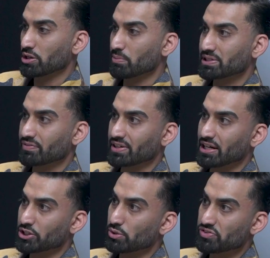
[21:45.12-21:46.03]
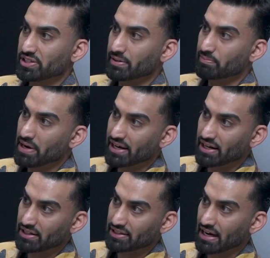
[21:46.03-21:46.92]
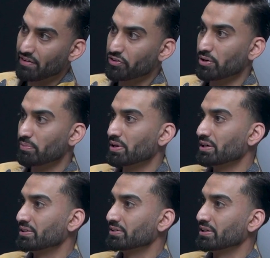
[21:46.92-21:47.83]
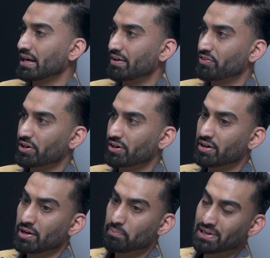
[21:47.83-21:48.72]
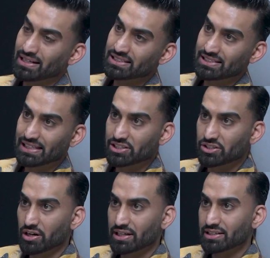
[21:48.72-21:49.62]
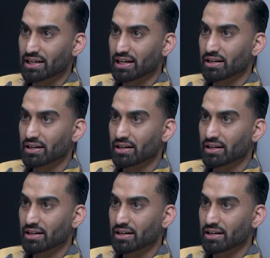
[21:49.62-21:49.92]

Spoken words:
much stuff they got. UFC embedded. They have their behind the scenes content.